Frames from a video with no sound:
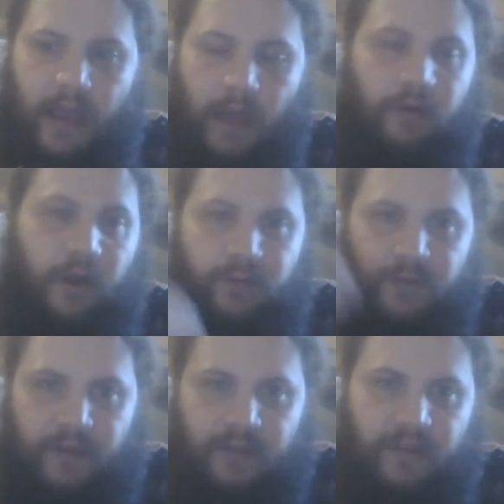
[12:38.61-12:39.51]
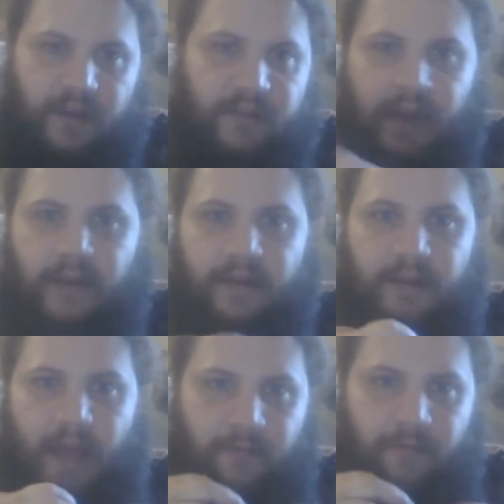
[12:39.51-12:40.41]
how close these things are
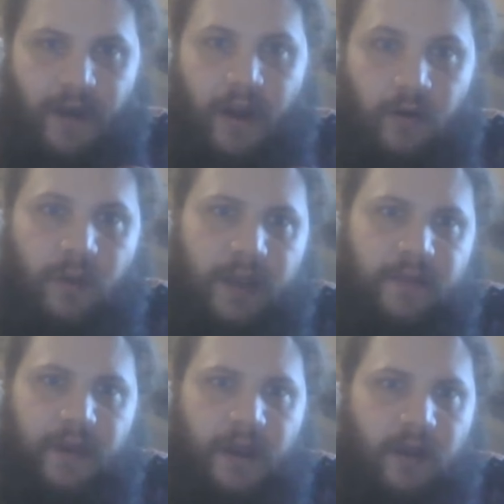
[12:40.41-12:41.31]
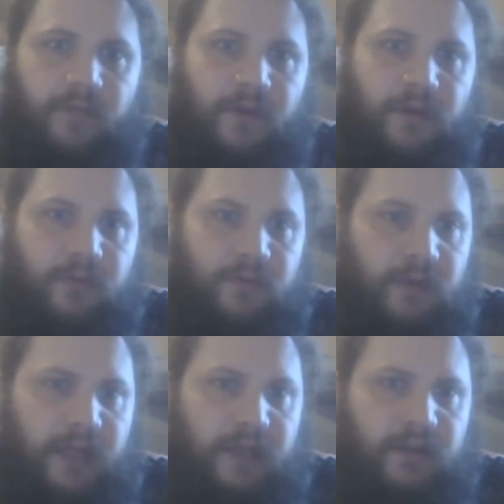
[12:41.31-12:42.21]
and how far away they are for you as
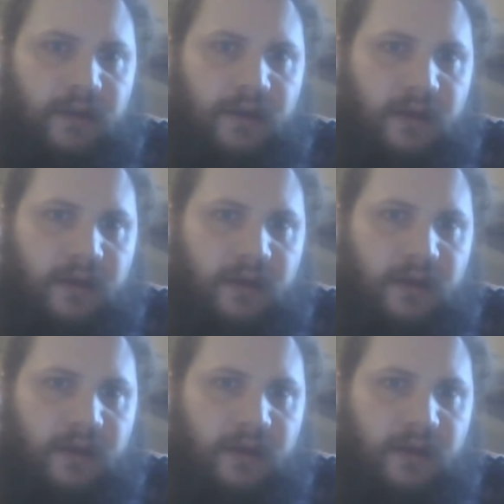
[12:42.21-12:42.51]
well.